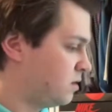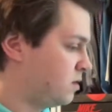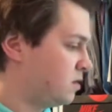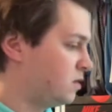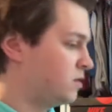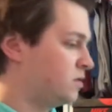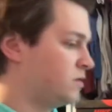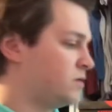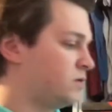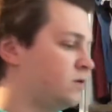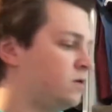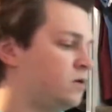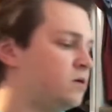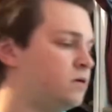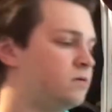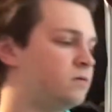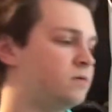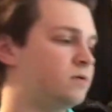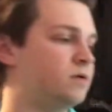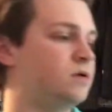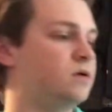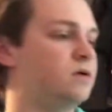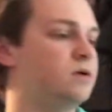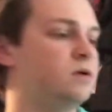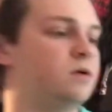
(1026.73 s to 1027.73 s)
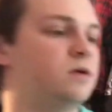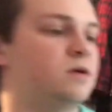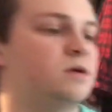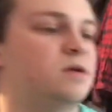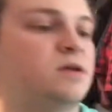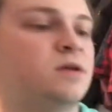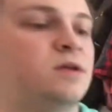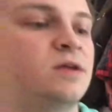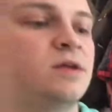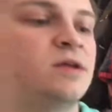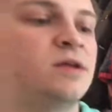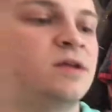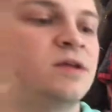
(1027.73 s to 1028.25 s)
they are.
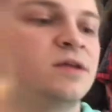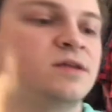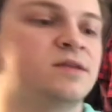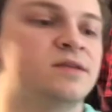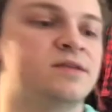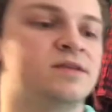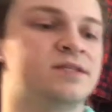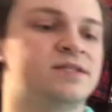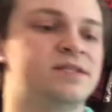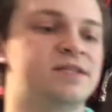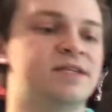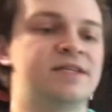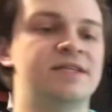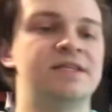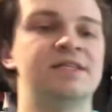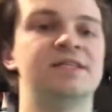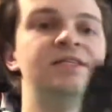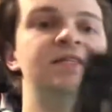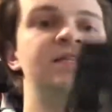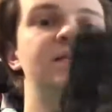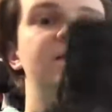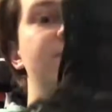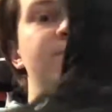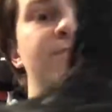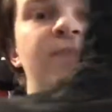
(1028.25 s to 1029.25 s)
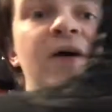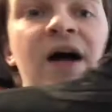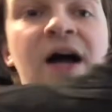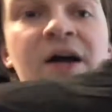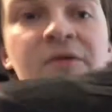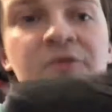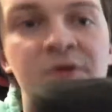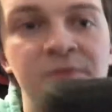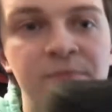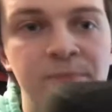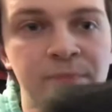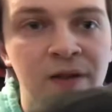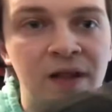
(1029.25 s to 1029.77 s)
This is the
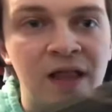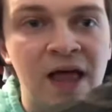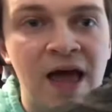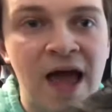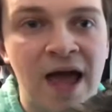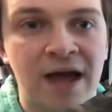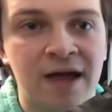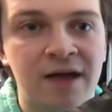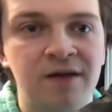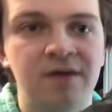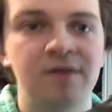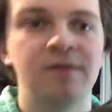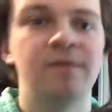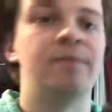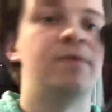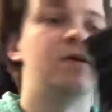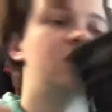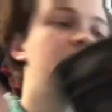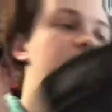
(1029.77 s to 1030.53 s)
Pirate Black pair of